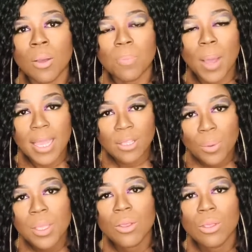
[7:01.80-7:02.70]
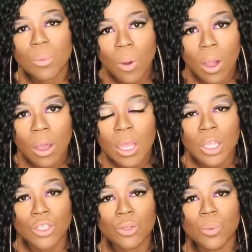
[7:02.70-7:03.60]
by knowing who you are,
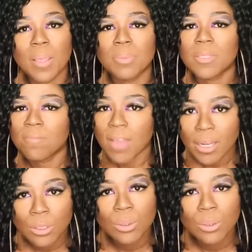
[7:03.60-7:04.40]
you'll be able to value your